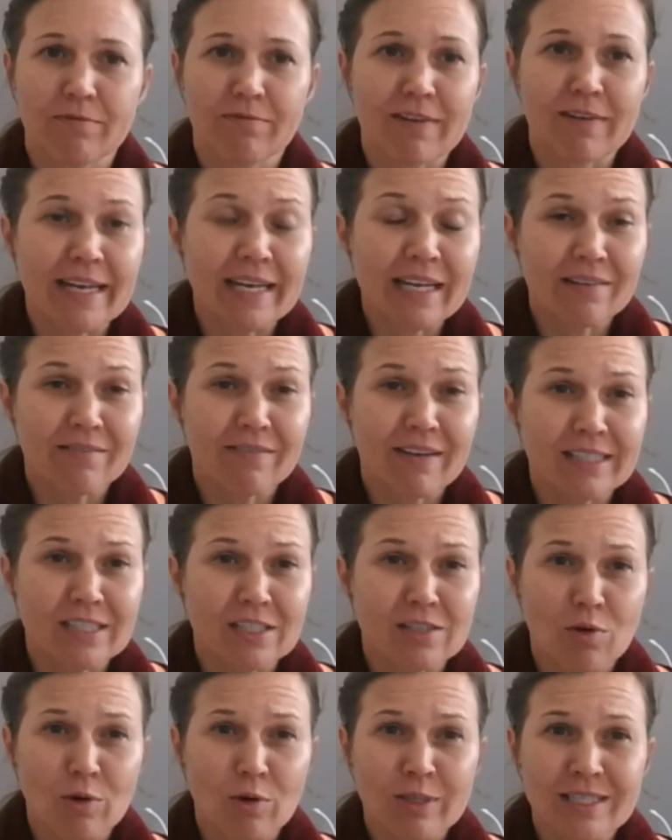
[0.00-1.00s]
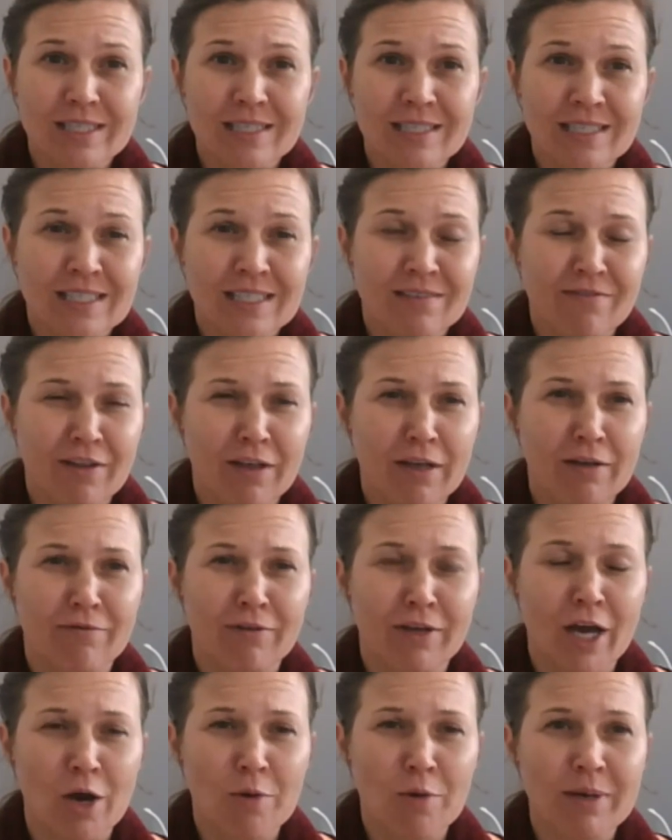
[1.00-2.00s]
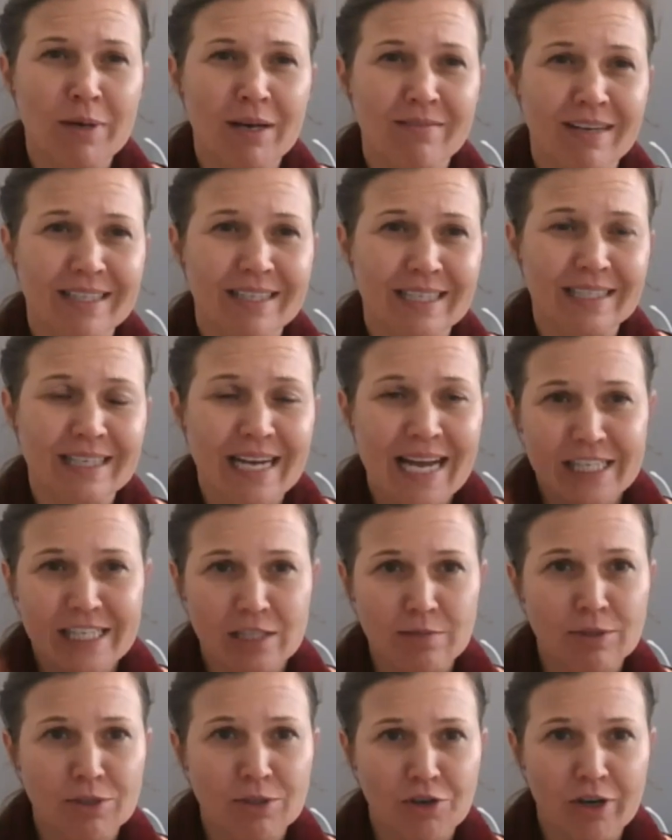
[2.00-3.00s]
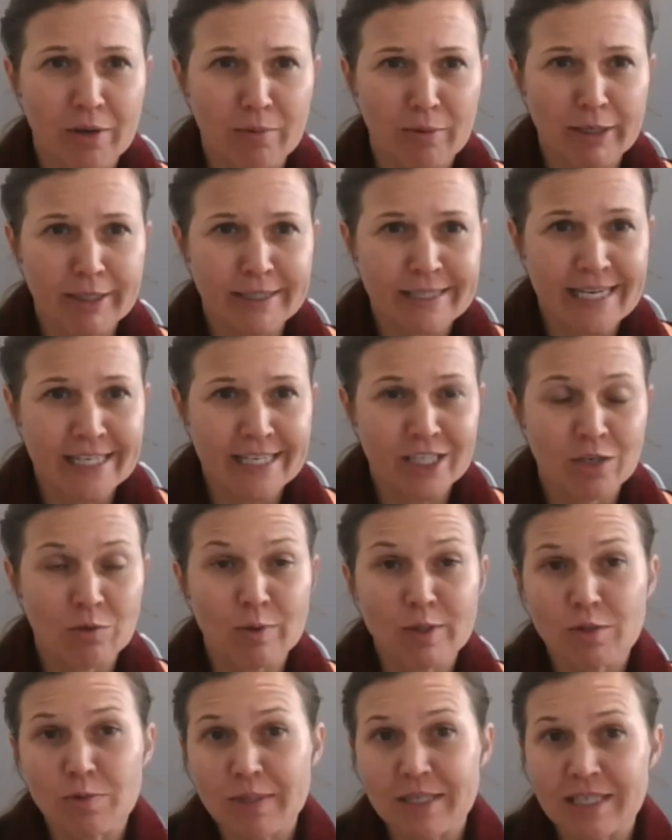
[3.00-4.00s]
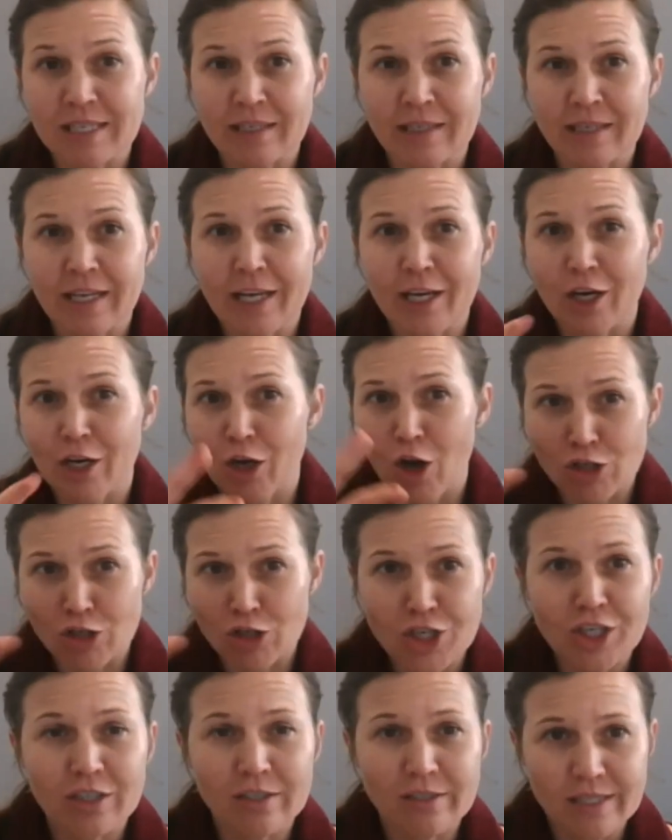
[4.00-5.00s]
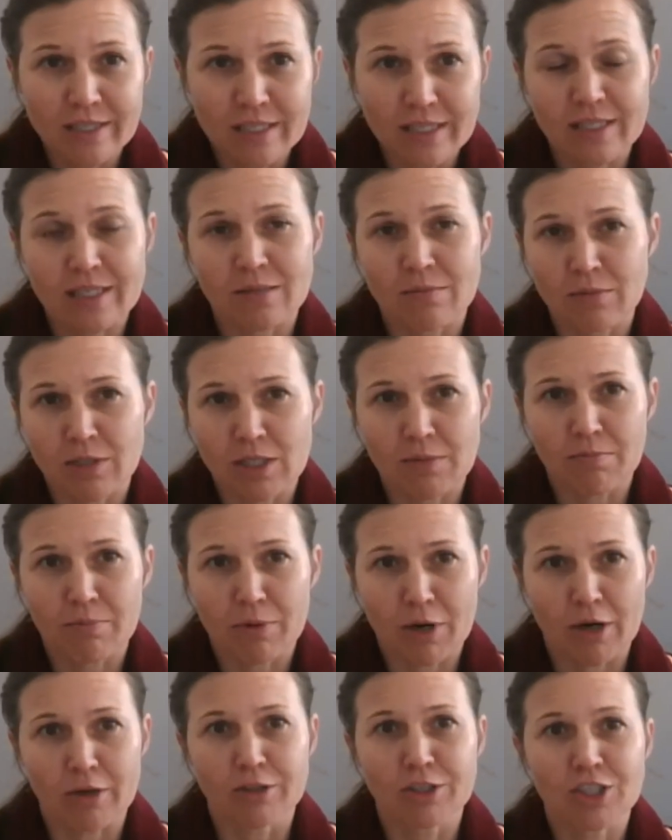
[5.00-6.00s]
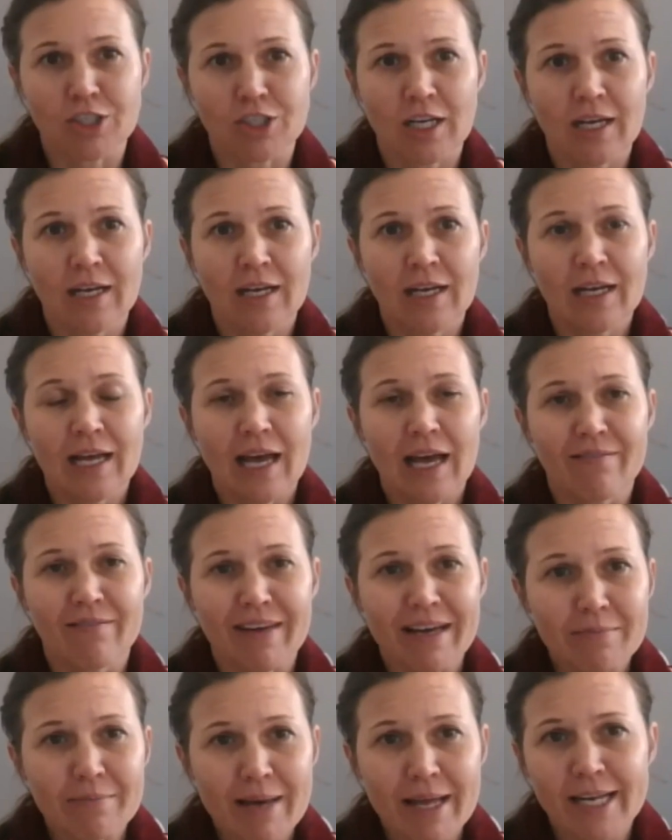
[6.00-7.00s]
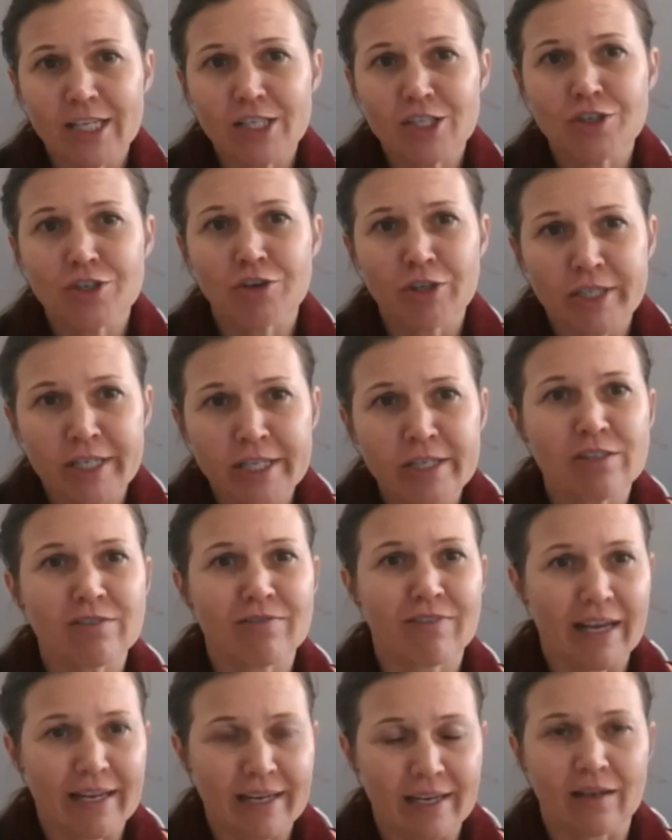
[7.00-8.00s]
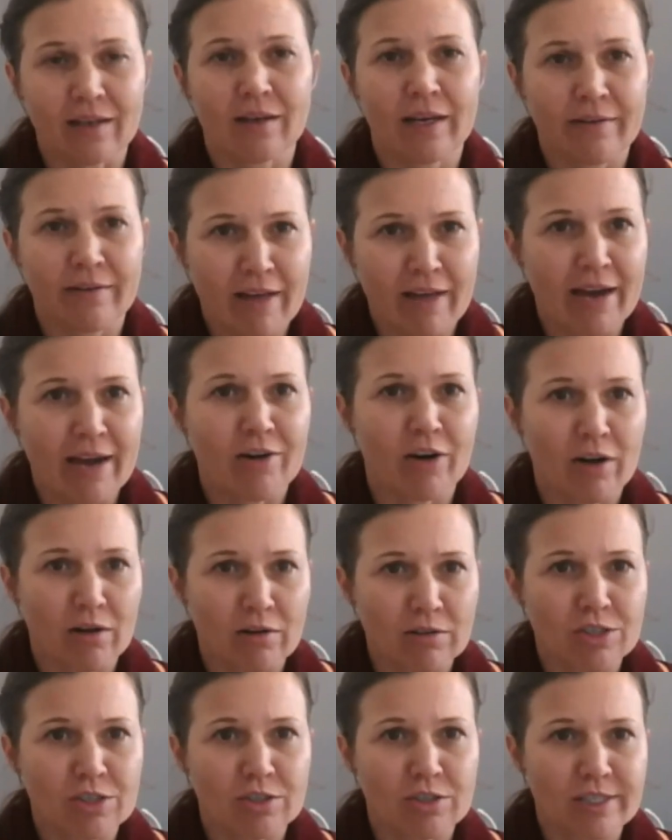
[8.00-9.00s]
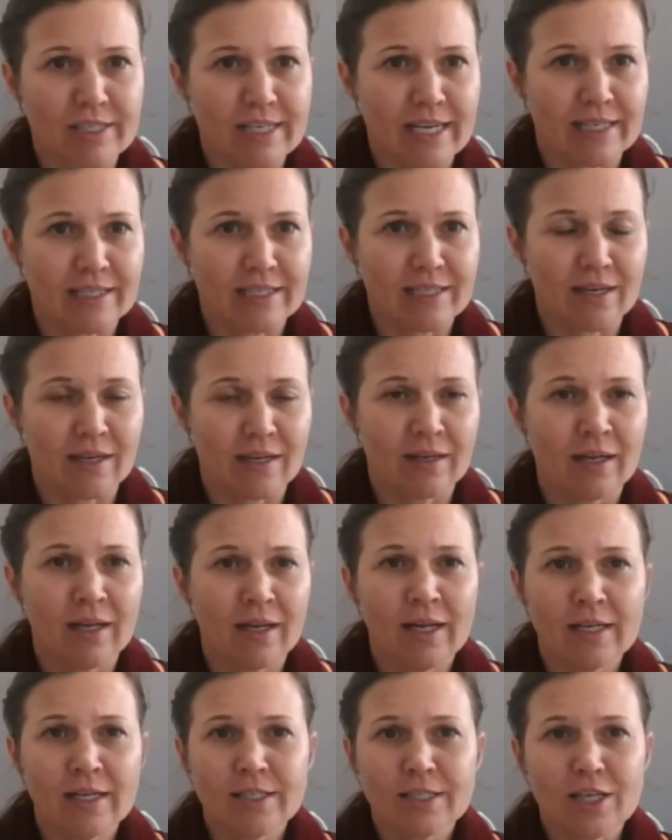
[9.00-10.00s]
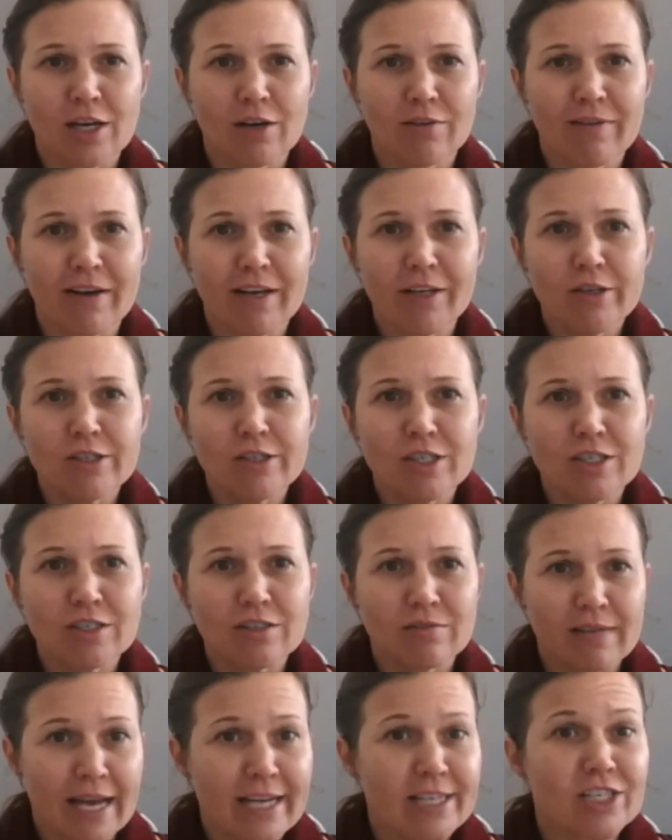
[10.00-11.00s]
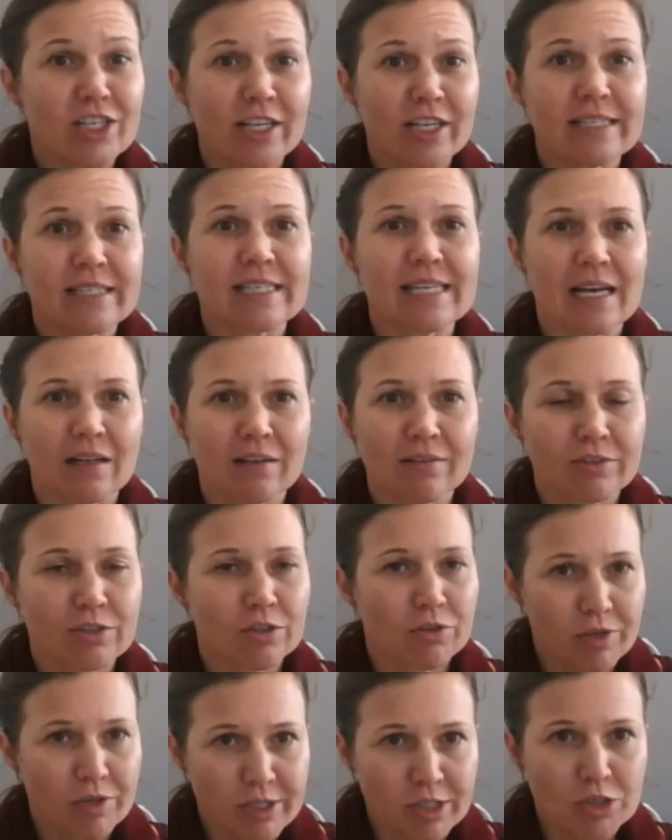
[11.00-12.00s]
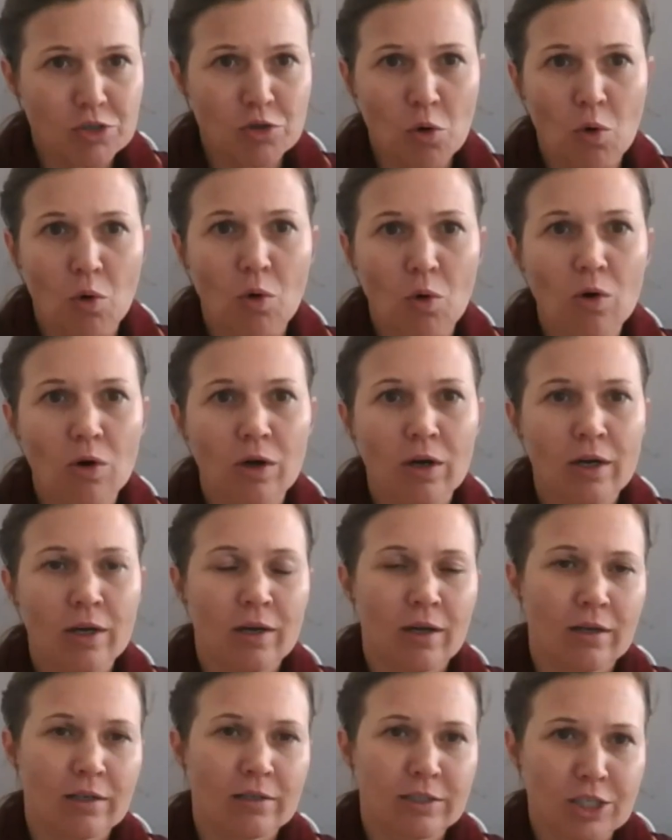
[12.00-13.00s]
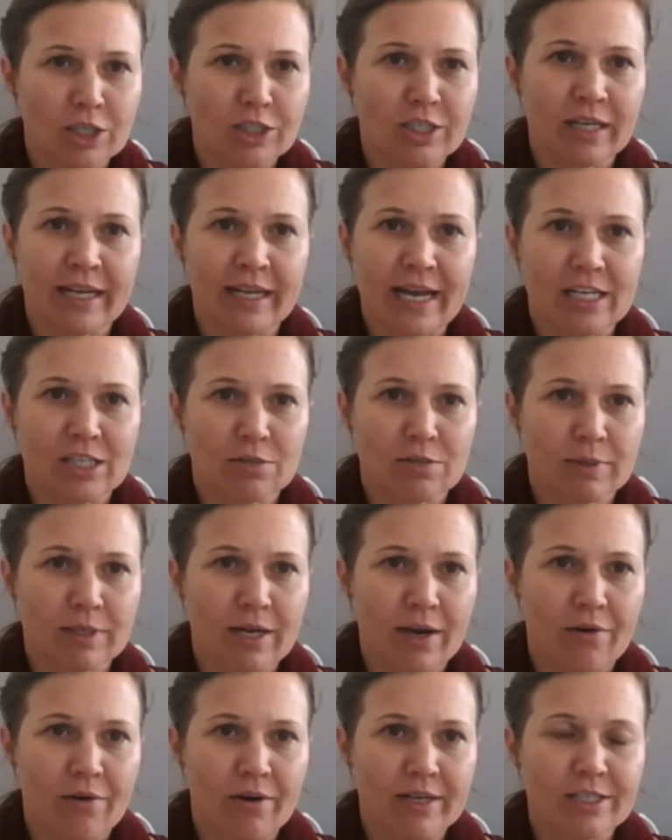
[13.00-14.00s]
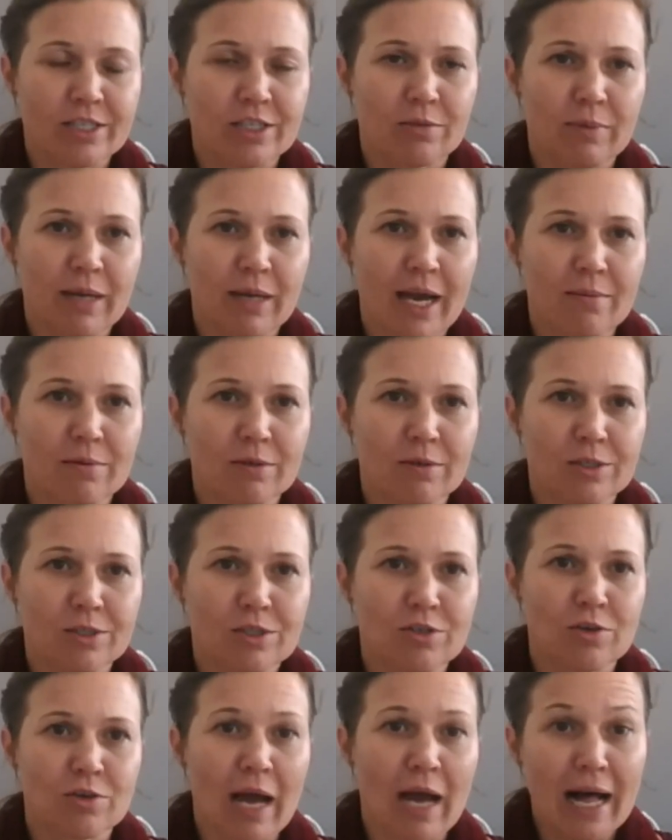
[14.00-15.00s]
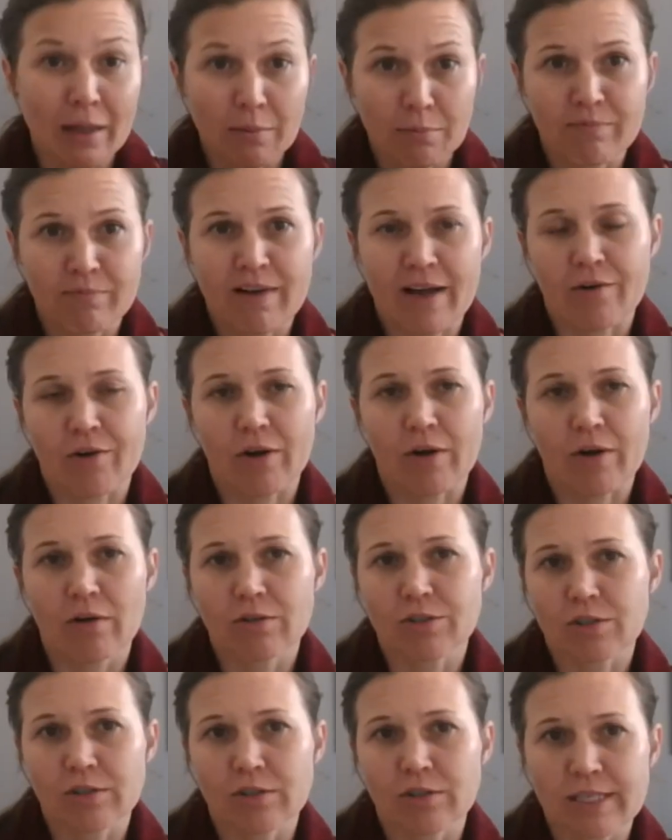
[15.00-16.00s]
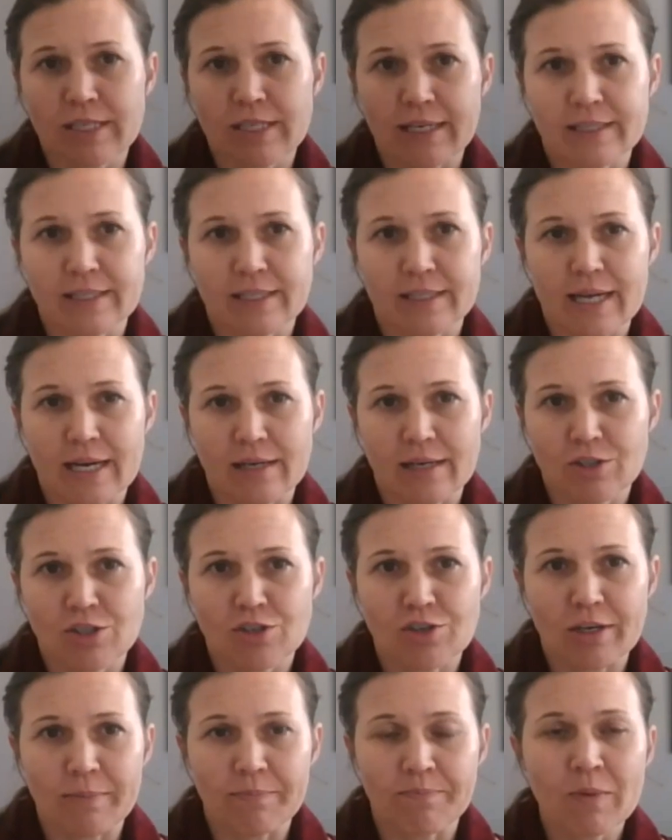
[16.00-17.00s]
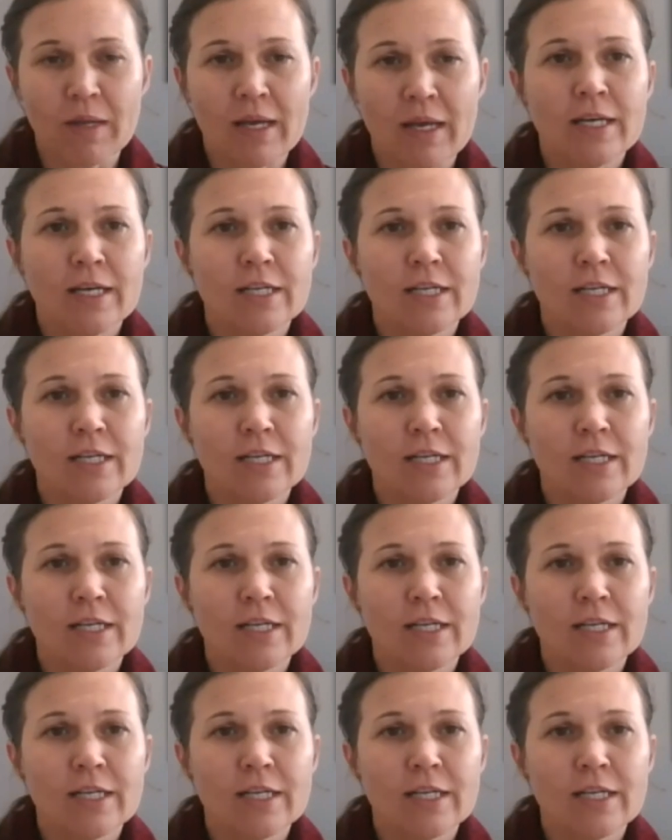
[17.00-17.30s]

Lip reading: Flooding events, for instance, in Ethiopia, they did catchment rehabilitation, which was an ecological systems approach, and that managed to reduce flooding in the agricultural sector. So they used nature itself to restore certain catchment areas to be able to help the agricultural sector downstream.